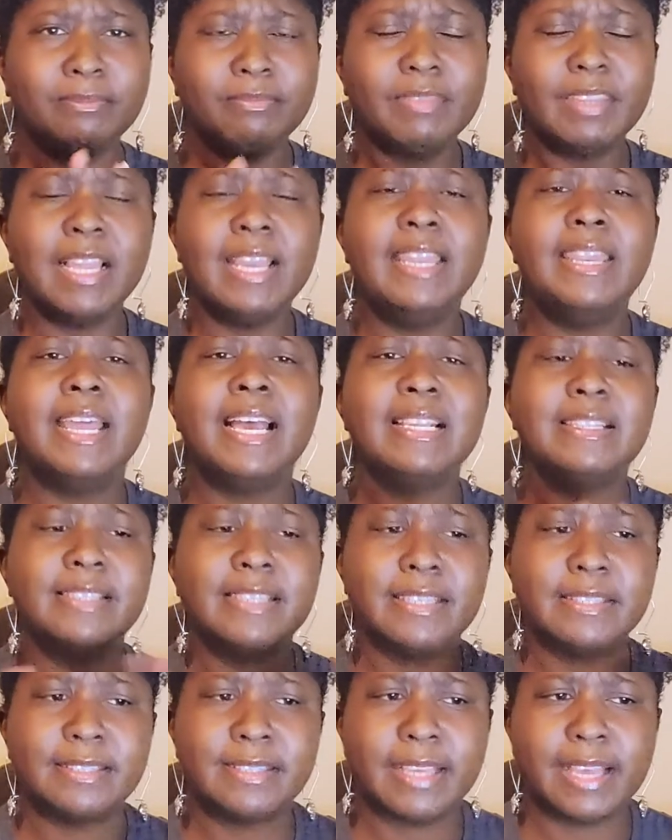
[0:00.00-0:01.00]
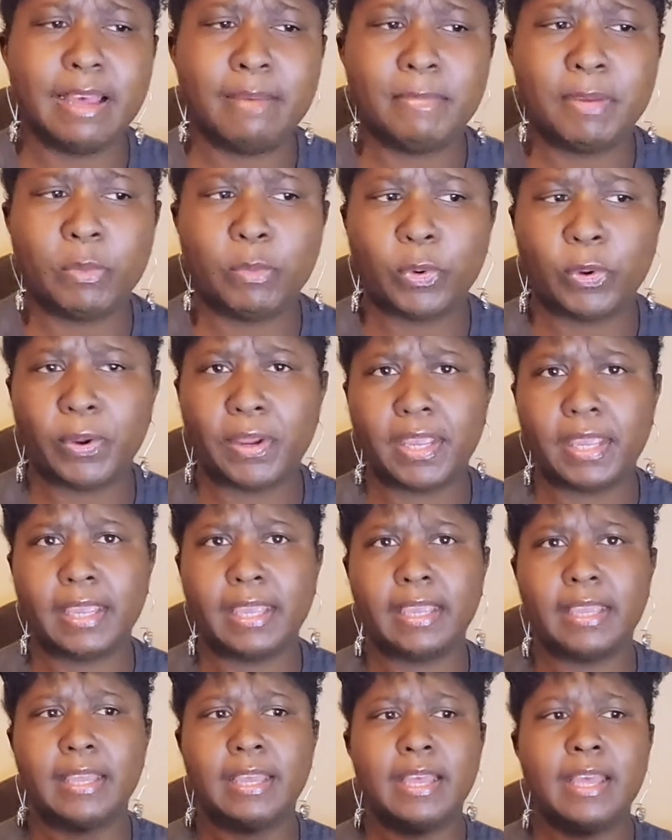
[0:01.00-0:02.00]
And that seemed to have been working.
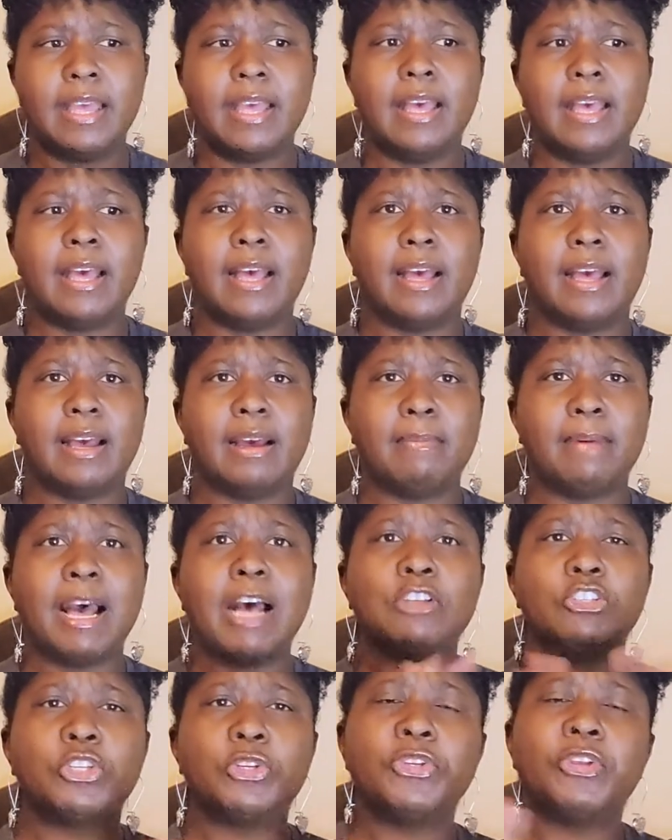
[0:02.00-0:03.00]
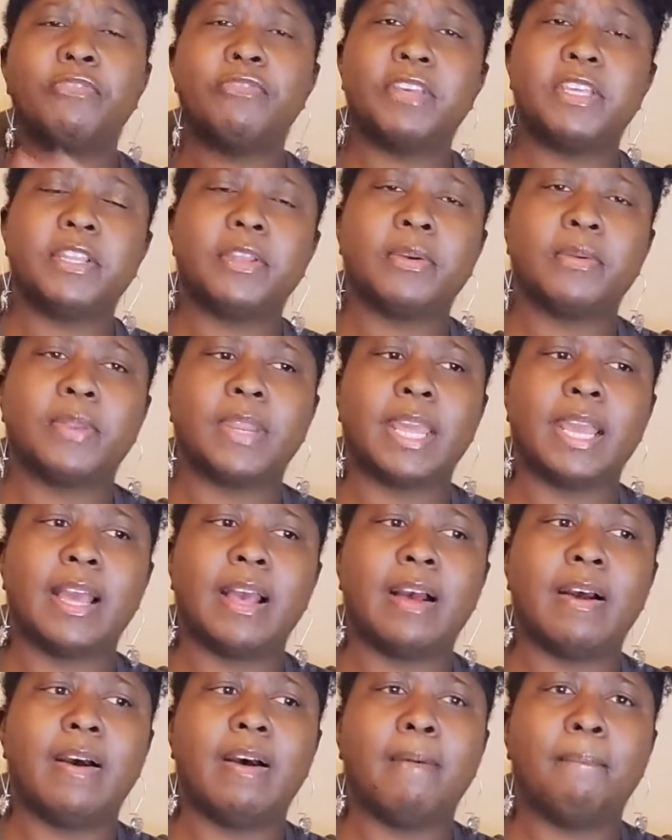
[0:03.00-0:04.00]
I'll show you a video now
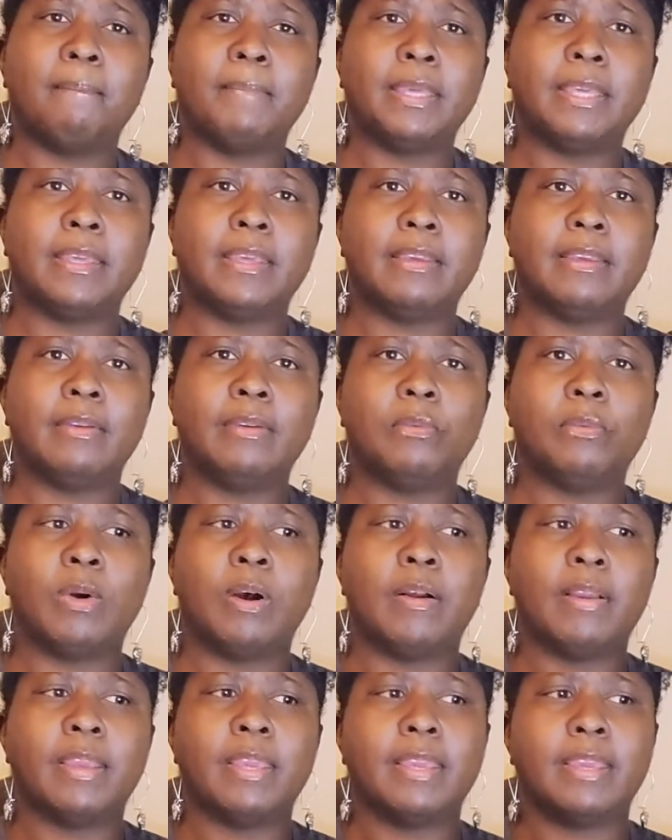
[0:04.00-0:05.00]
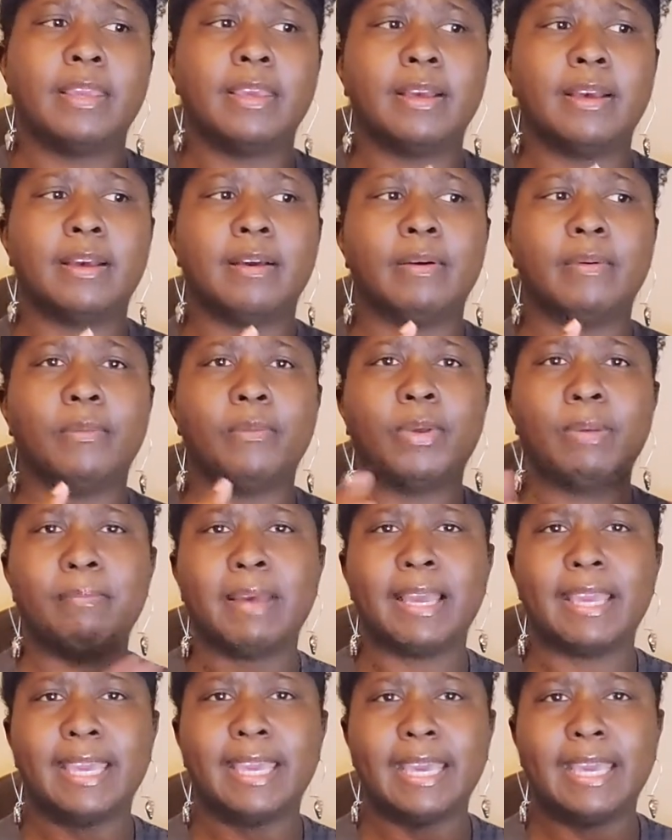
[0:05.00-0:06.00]
of me walking with my
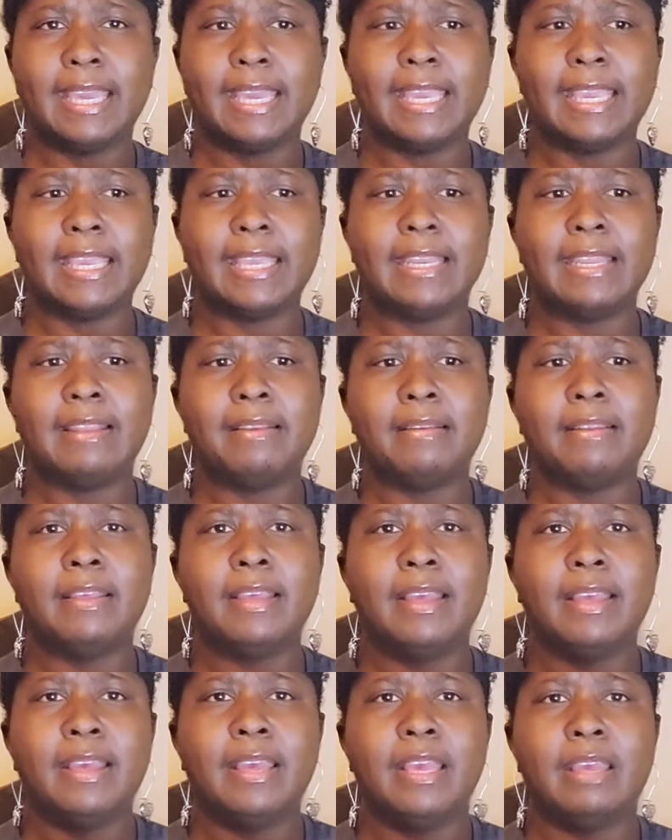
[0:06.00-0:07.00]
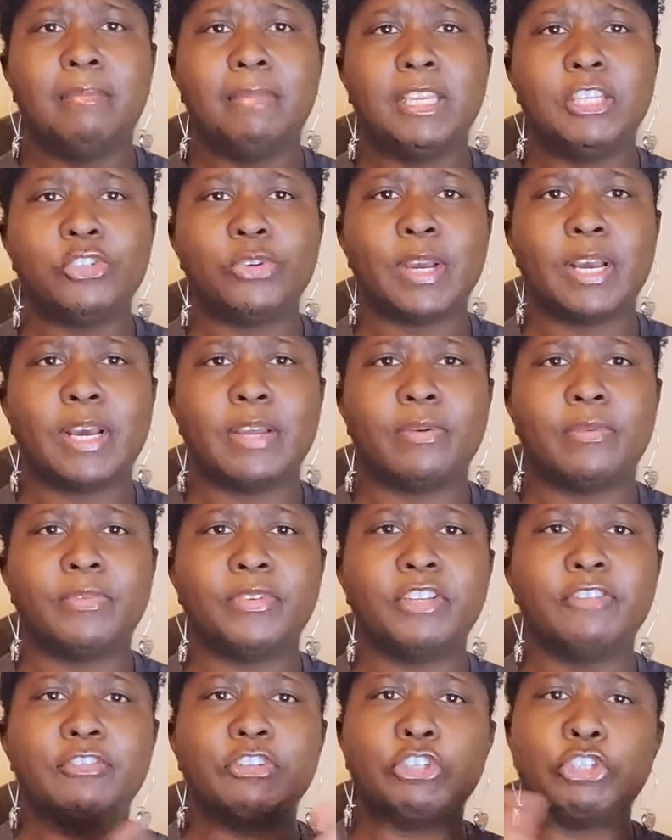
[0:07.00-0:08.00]
cane and me trying on
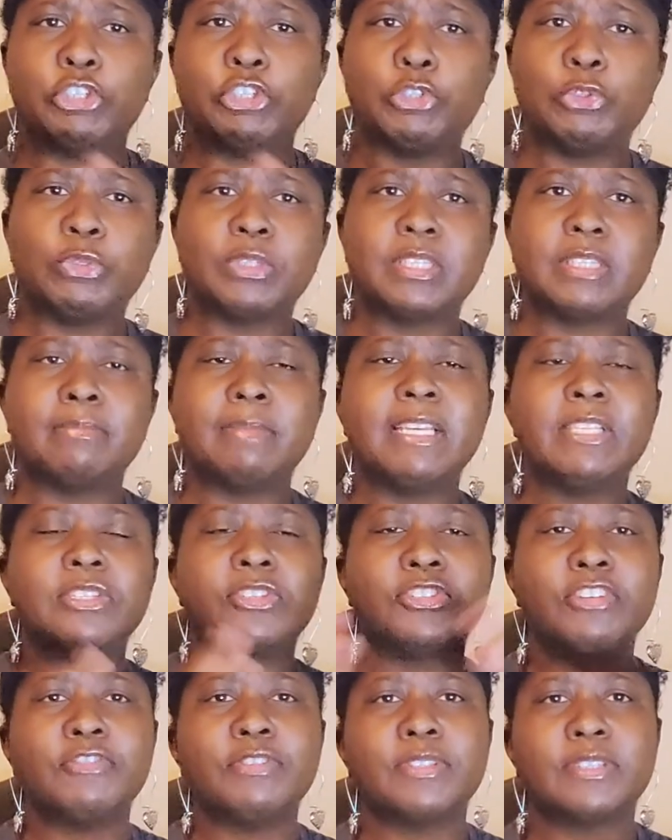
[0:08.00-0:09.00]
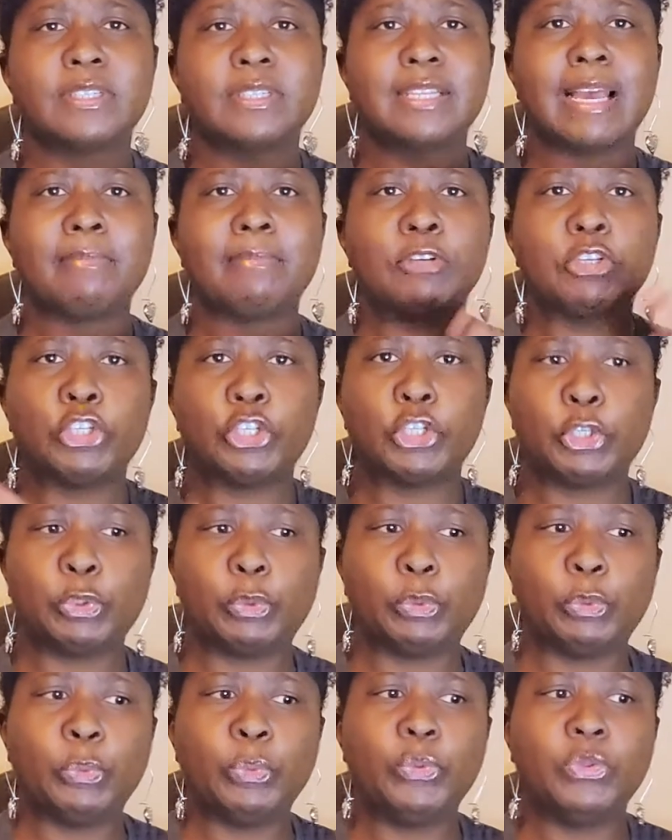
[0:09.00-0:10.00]
different shoes, because it makes a difference of the type of
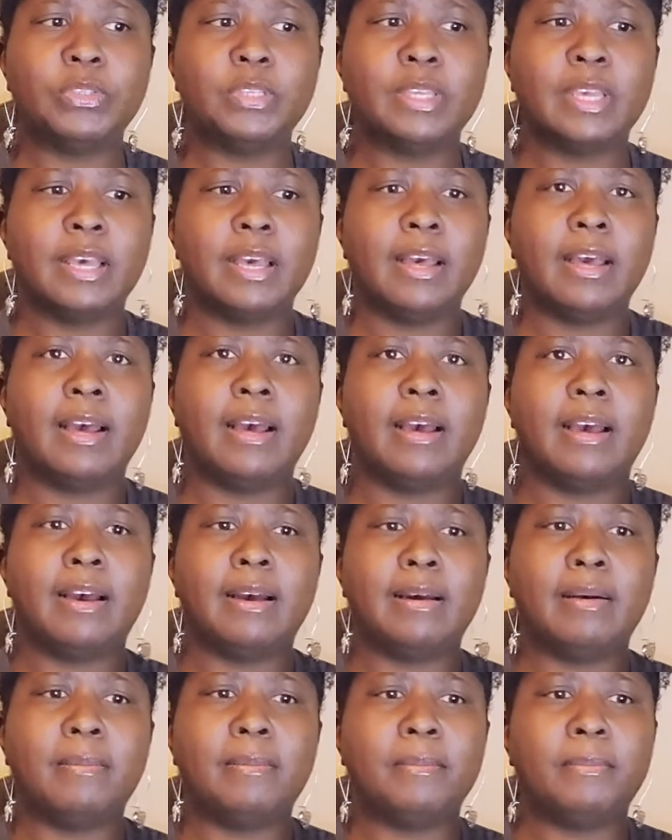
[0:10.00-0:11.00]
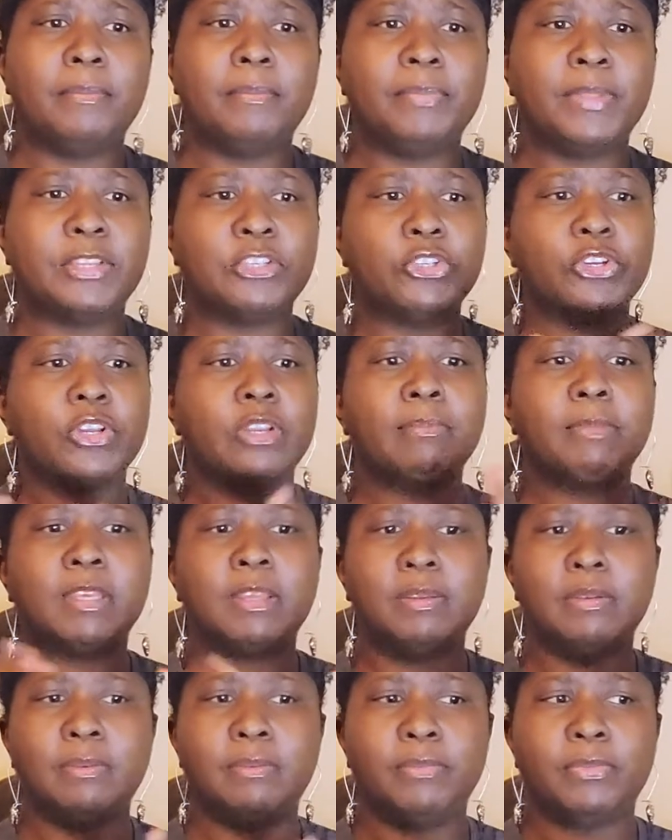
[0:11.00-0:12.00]
shoes that you're gonna
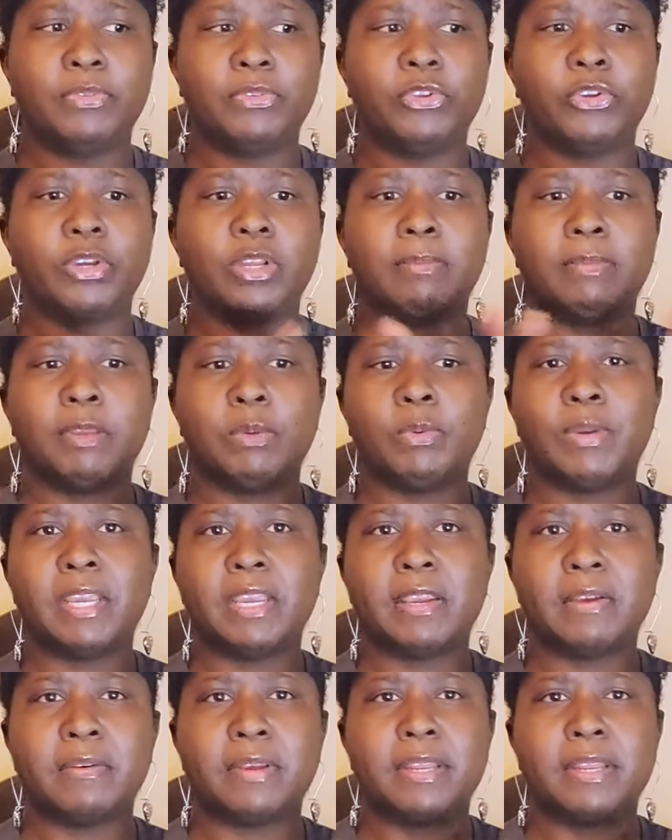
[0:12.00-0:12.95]
be wearing.